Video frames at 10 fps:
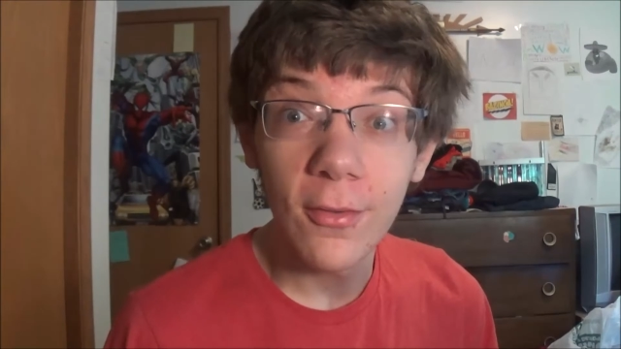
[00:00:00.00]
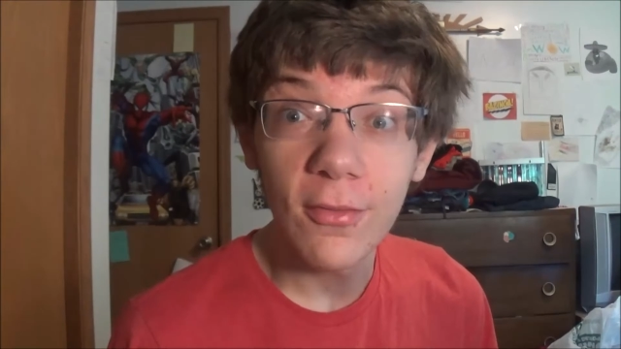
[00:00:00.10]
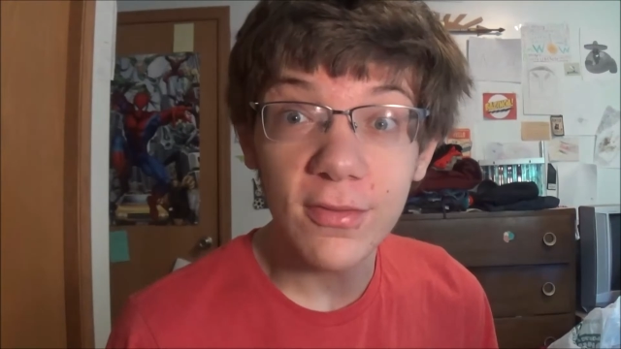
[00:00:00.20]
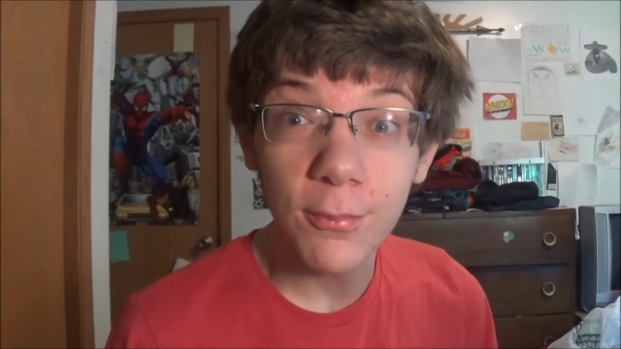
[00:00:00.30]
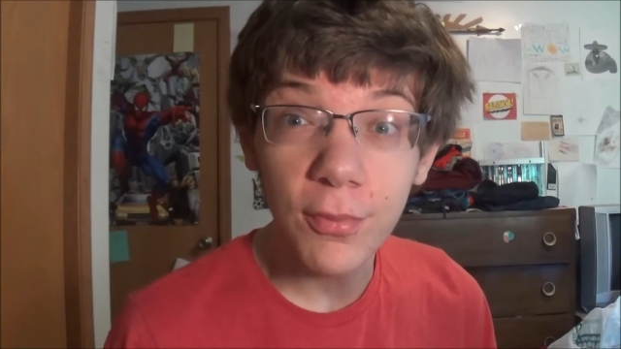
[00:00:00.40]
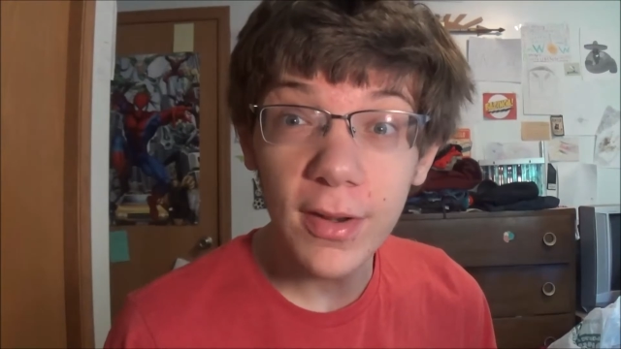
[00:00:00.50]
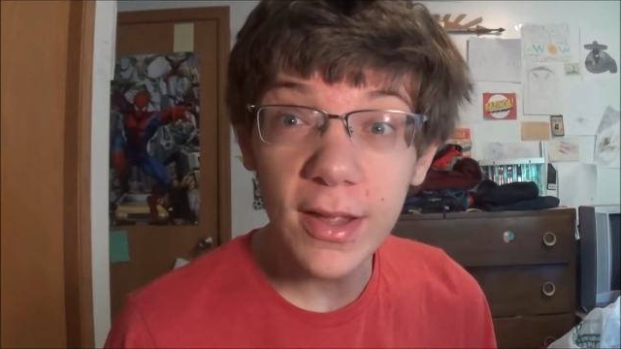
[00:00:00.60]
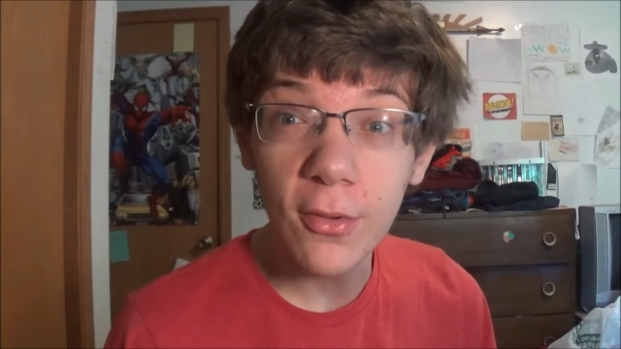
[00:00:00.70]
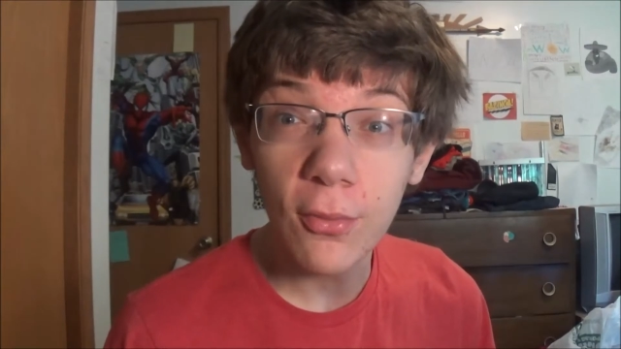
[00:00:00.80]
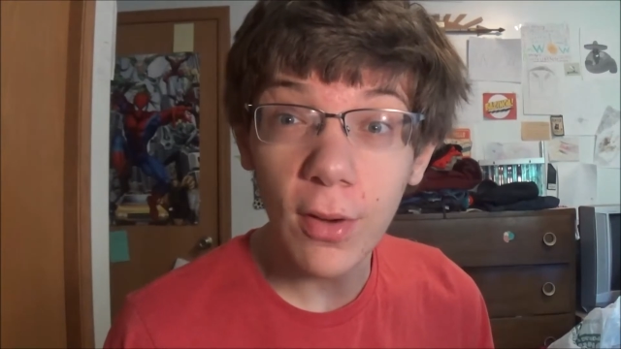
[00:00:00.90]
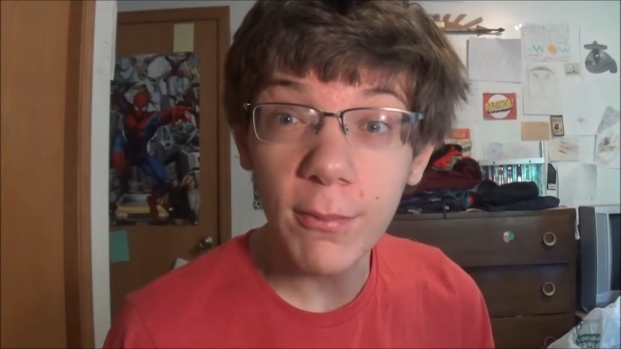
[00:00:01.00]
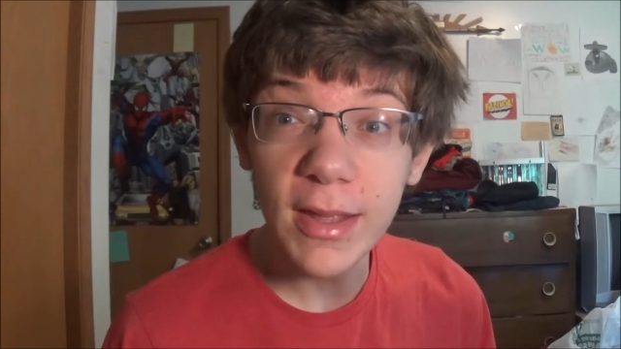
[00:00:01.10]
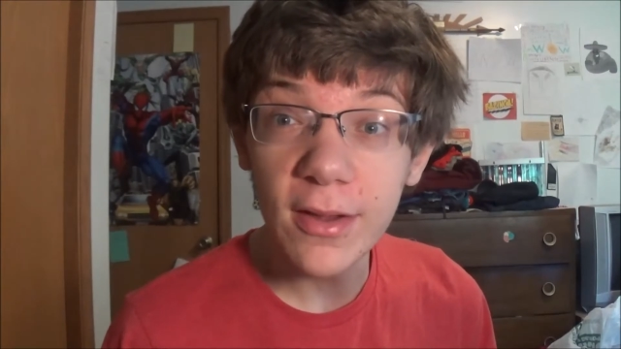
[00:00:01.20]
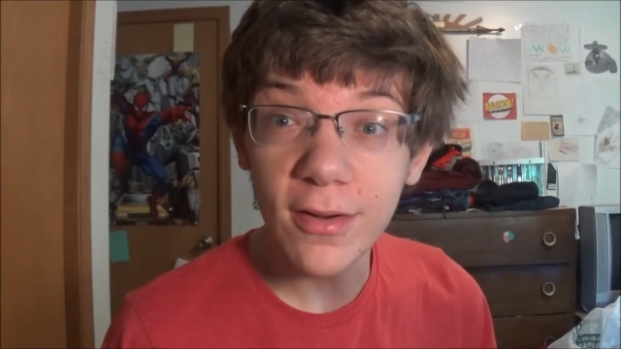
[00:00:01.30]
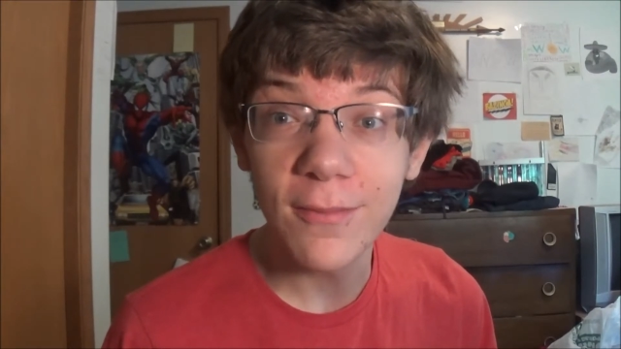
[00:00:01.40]
was a pretty crummy
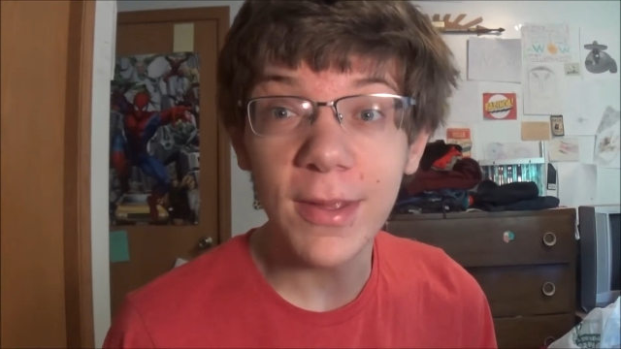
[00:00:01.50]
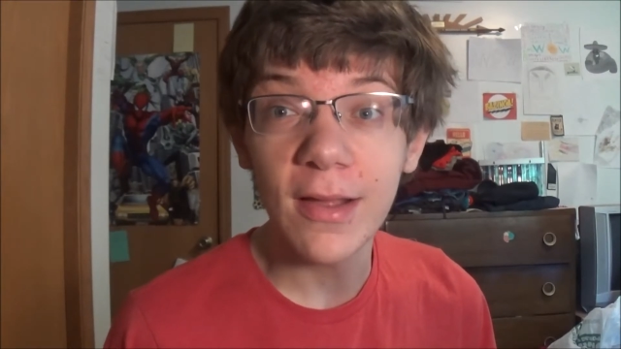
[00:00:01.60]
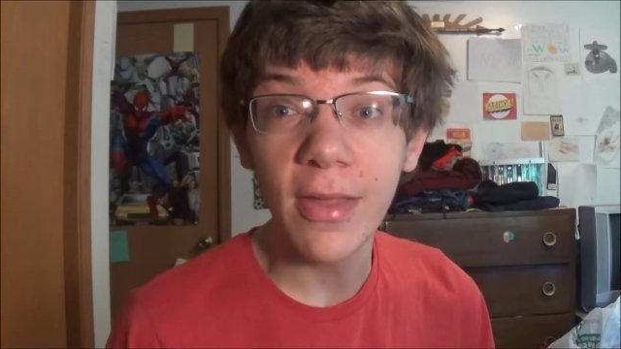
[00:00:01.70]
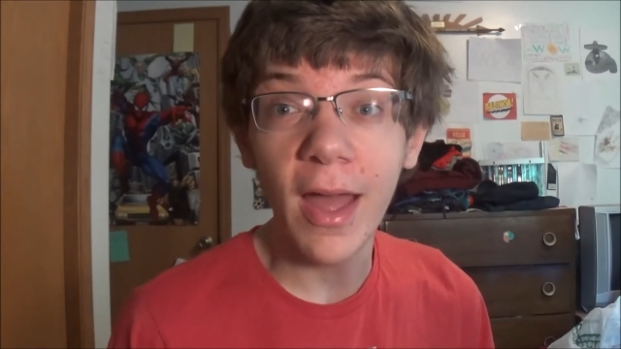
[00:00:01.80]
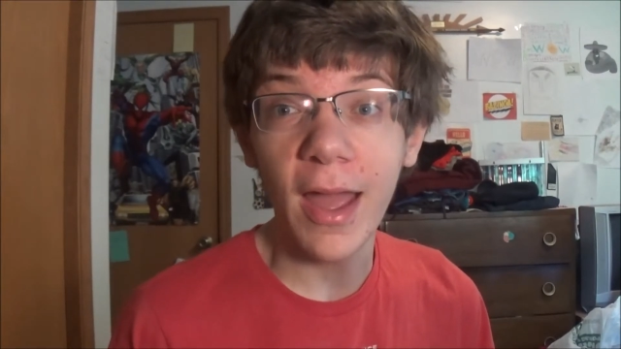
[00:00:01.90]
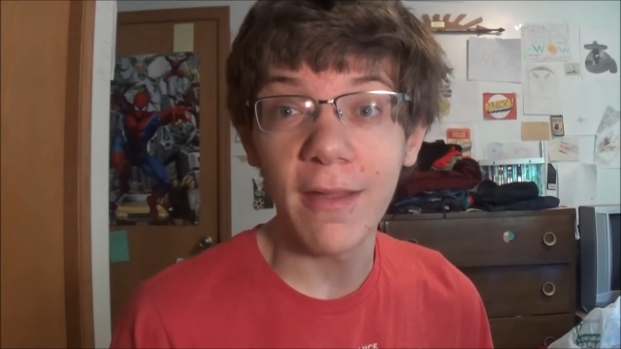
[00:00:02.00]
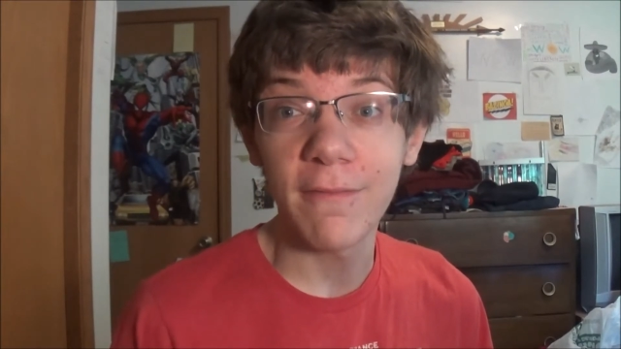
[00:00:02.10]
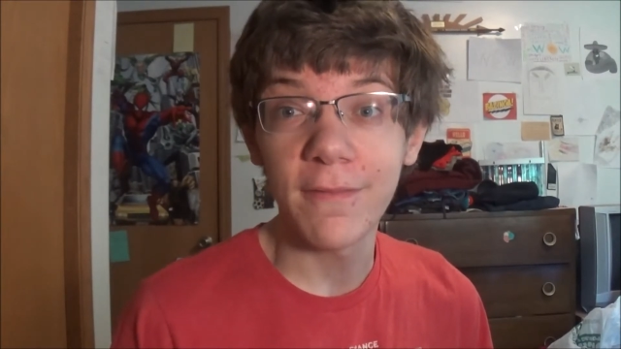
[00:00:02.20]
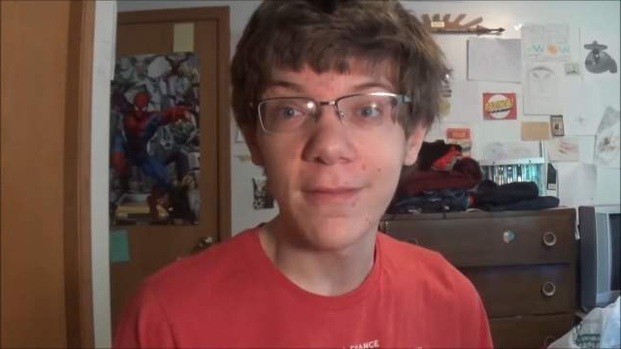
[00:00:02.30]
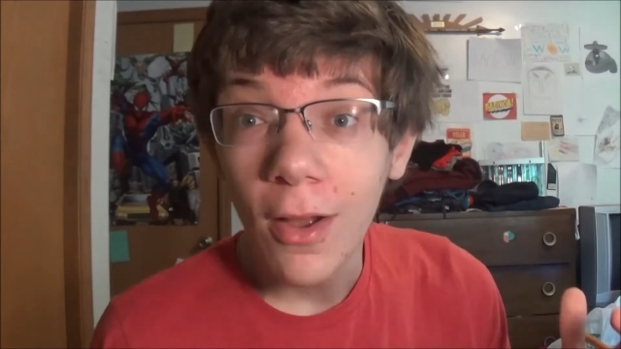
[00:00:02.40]
year to be alive.